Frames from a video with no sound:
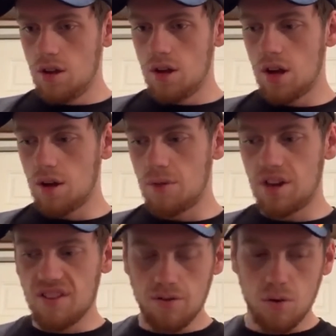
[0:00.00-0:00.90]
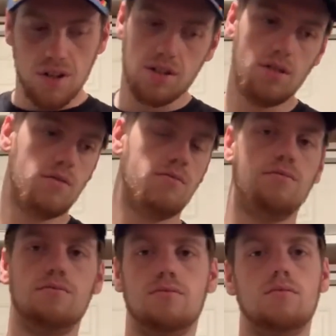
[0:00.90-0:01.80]
But even if it wasn't,
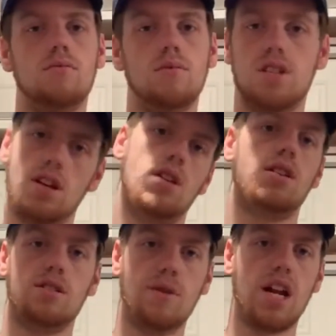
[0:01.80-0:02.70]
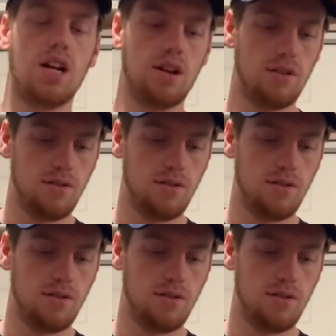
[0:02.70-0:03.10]
still, it doesn't matter,